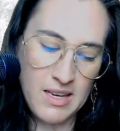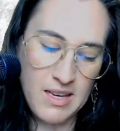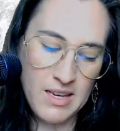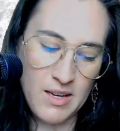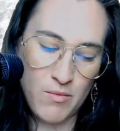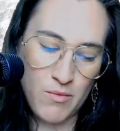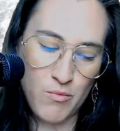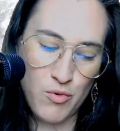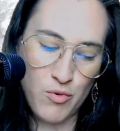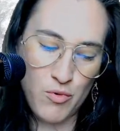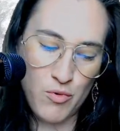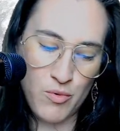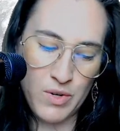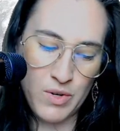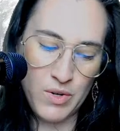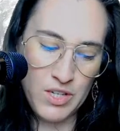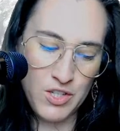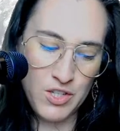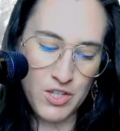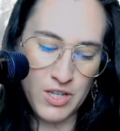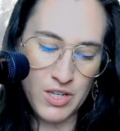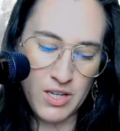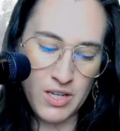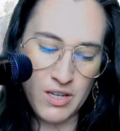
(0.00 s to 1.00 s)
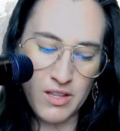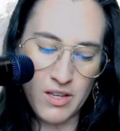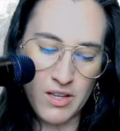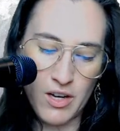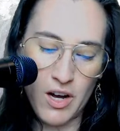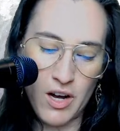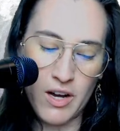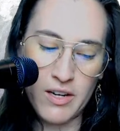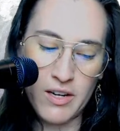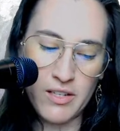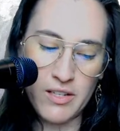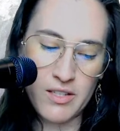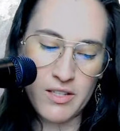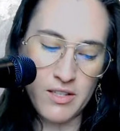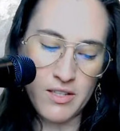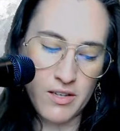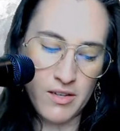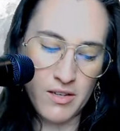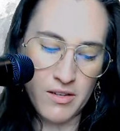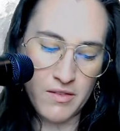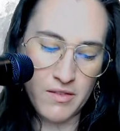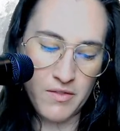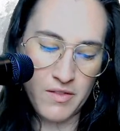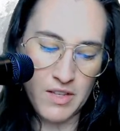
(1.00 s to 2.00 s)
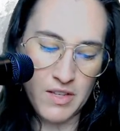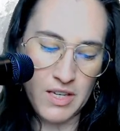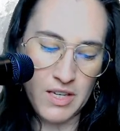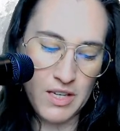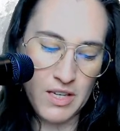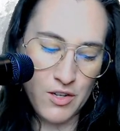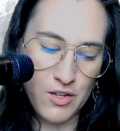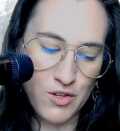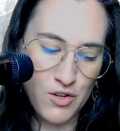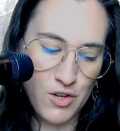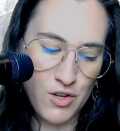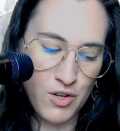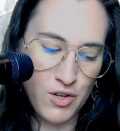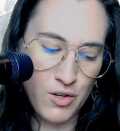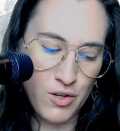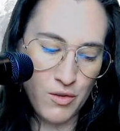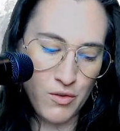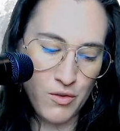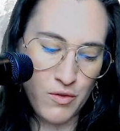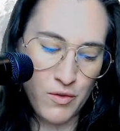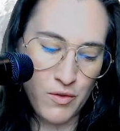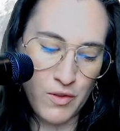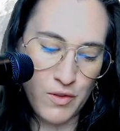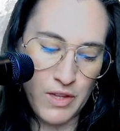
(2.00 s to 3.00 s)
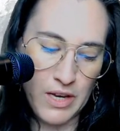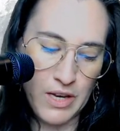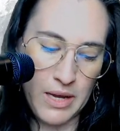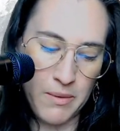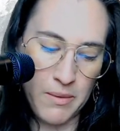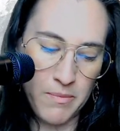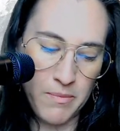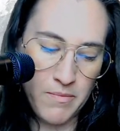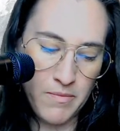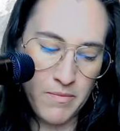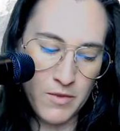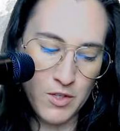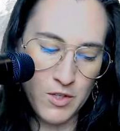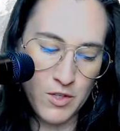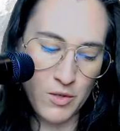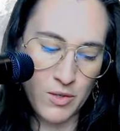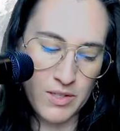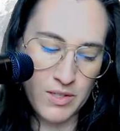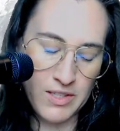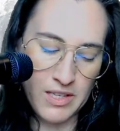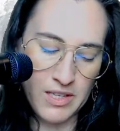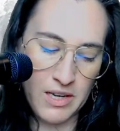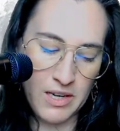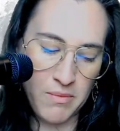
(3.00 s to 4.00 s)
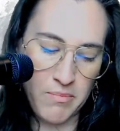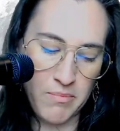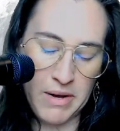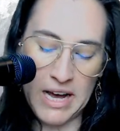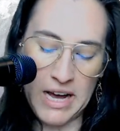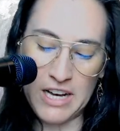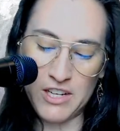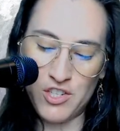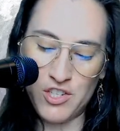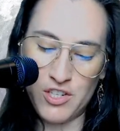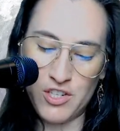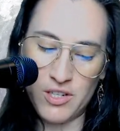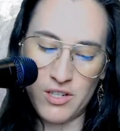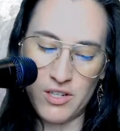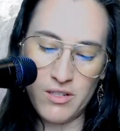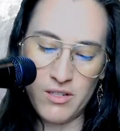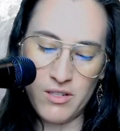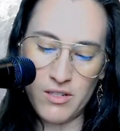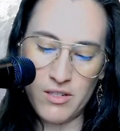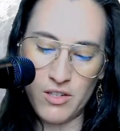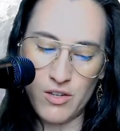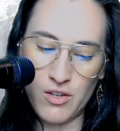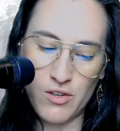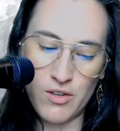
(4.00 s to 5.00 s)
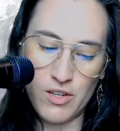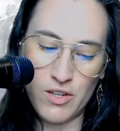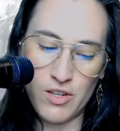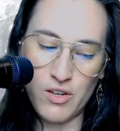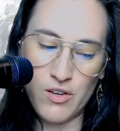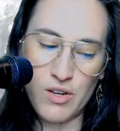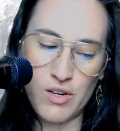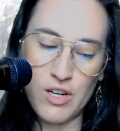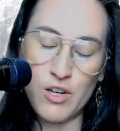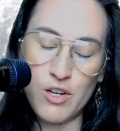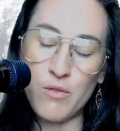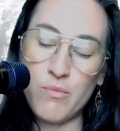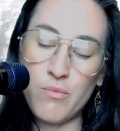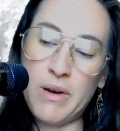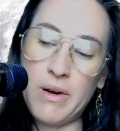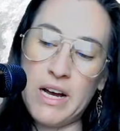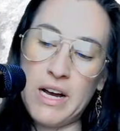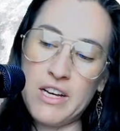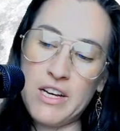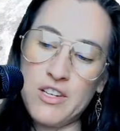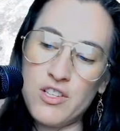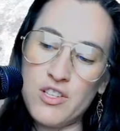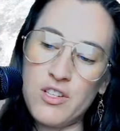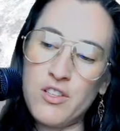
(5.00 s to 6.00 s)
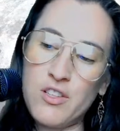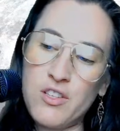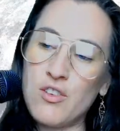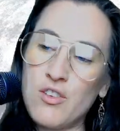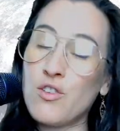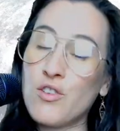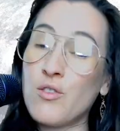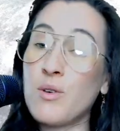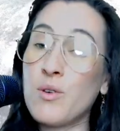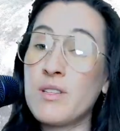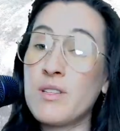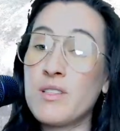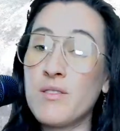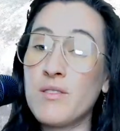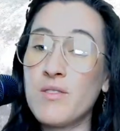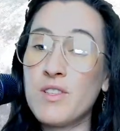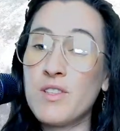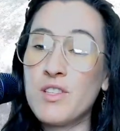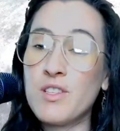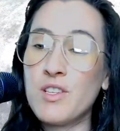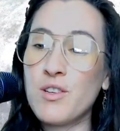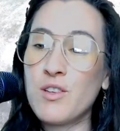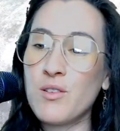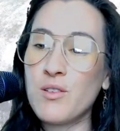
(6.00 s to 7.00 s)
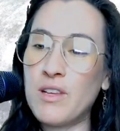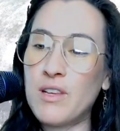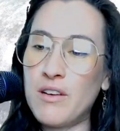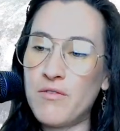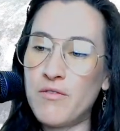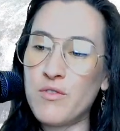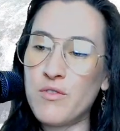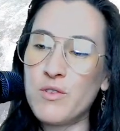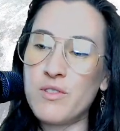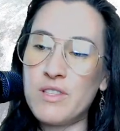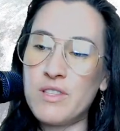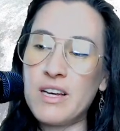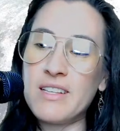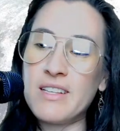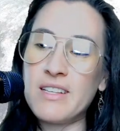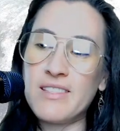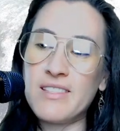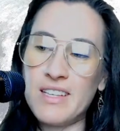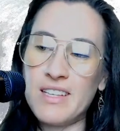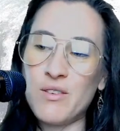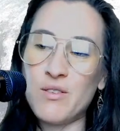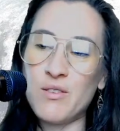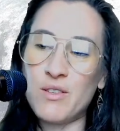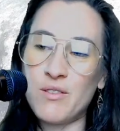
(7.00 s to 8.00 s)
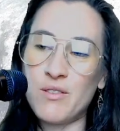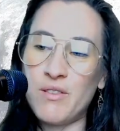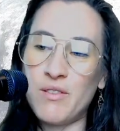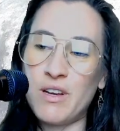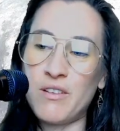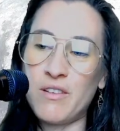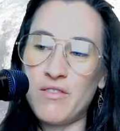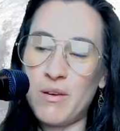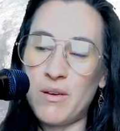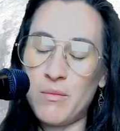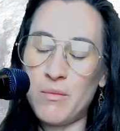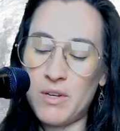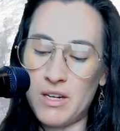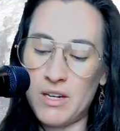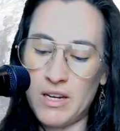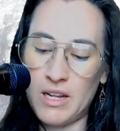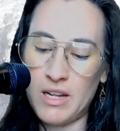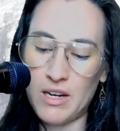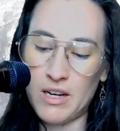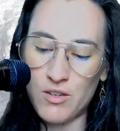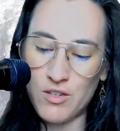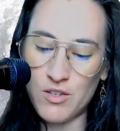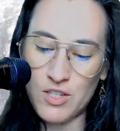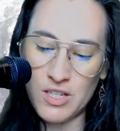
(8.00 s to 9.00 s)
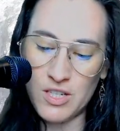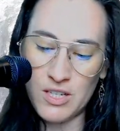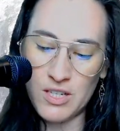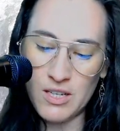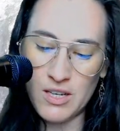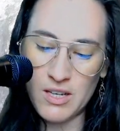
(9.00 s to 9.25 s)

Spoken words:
Brigid, the goddess of the eternal flame. So it's like passion, your inner passion, your creativity, your life force, that sacred divine feminine energy